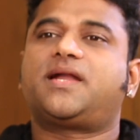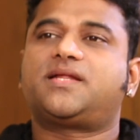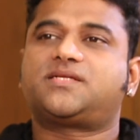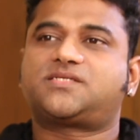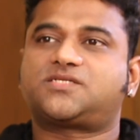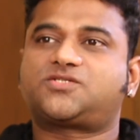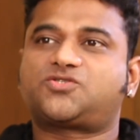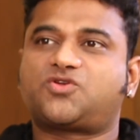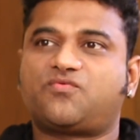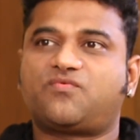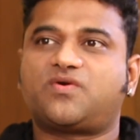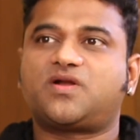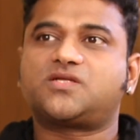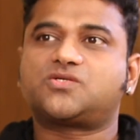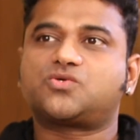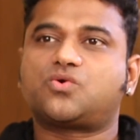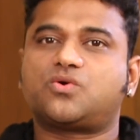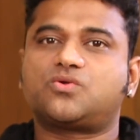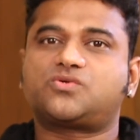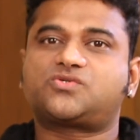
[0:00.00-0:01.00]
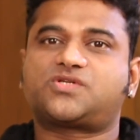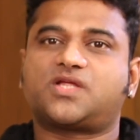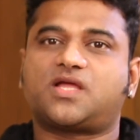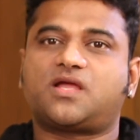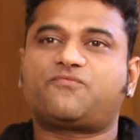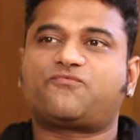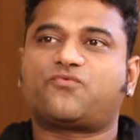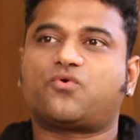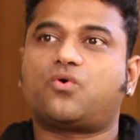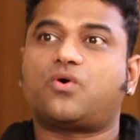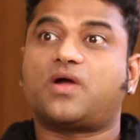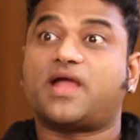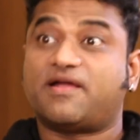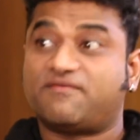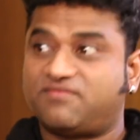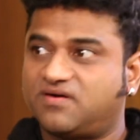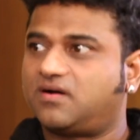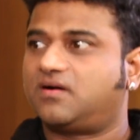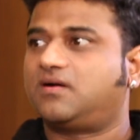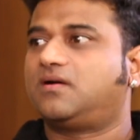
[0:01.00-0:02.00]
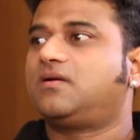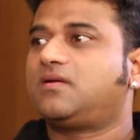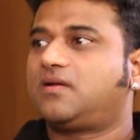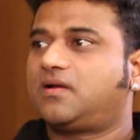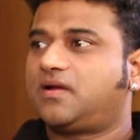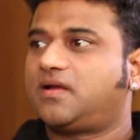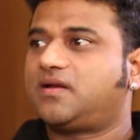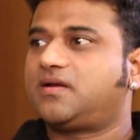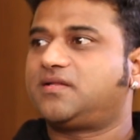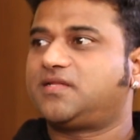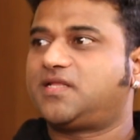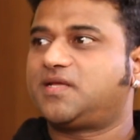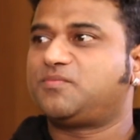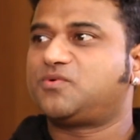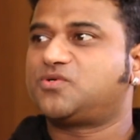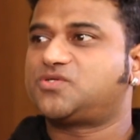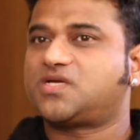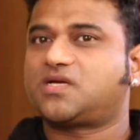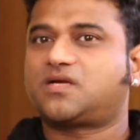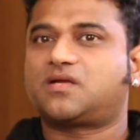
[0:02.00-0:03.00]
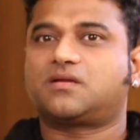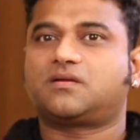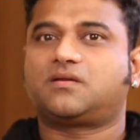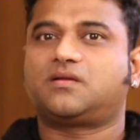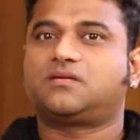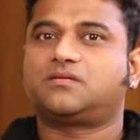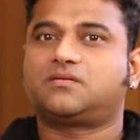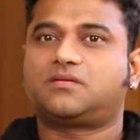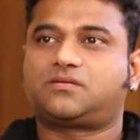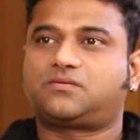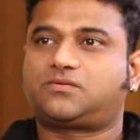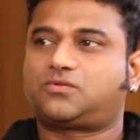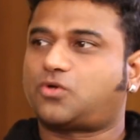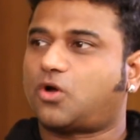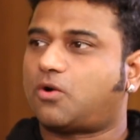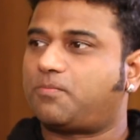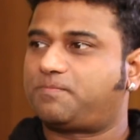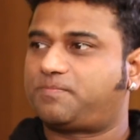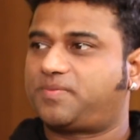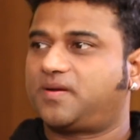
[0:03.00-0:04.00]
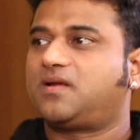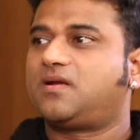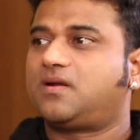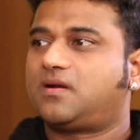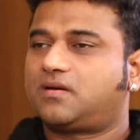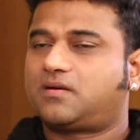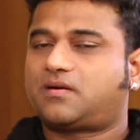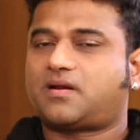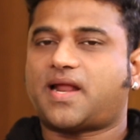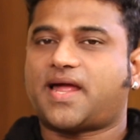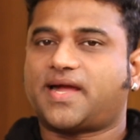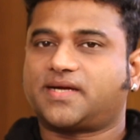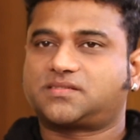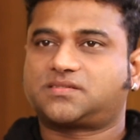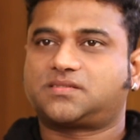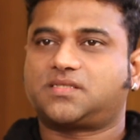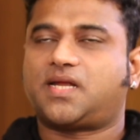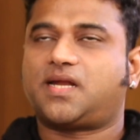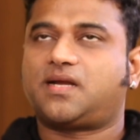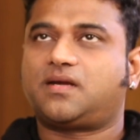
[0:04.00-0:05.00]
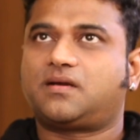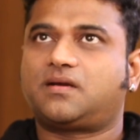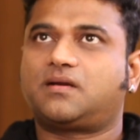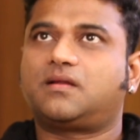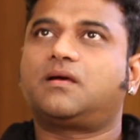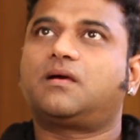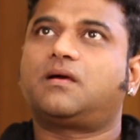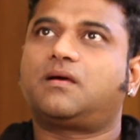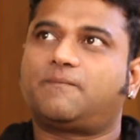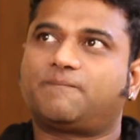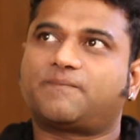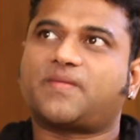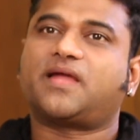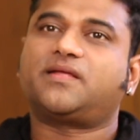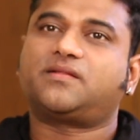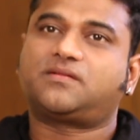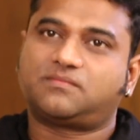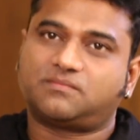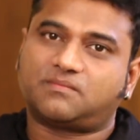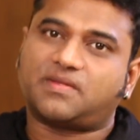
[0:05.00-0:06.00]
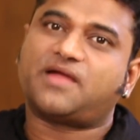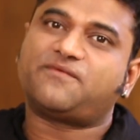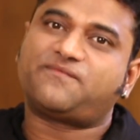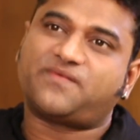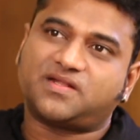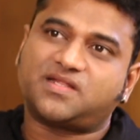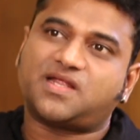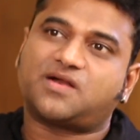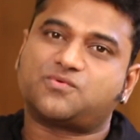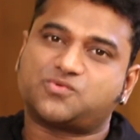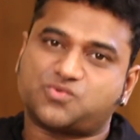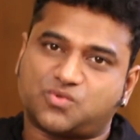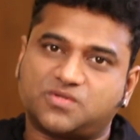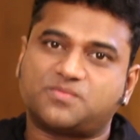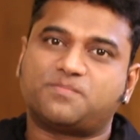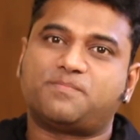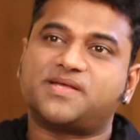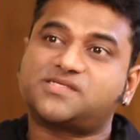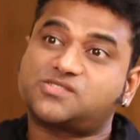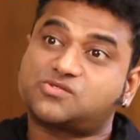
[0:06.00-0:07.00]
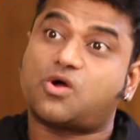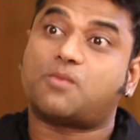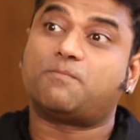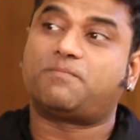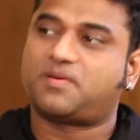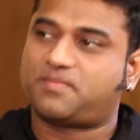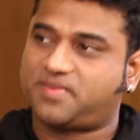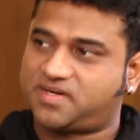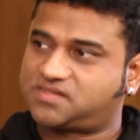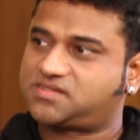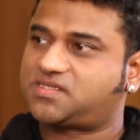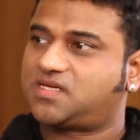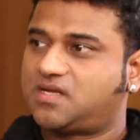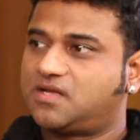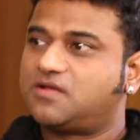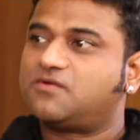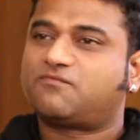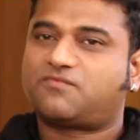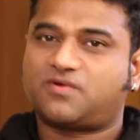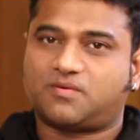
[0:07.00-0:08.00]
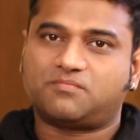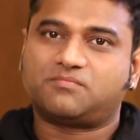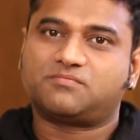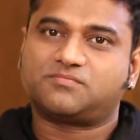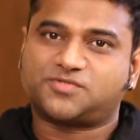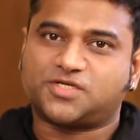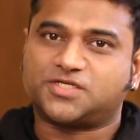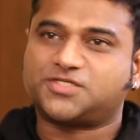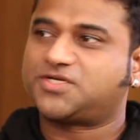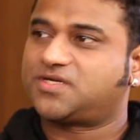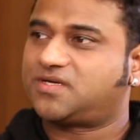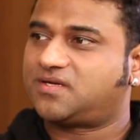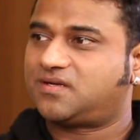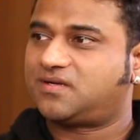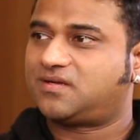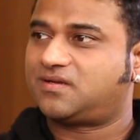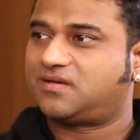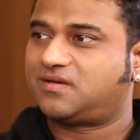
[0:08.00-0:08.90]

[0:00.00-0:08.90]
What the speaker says: And he said Srivalli is going to stay forever in Hindi music in the top tracks. And I felt that was one of the best compliments from such a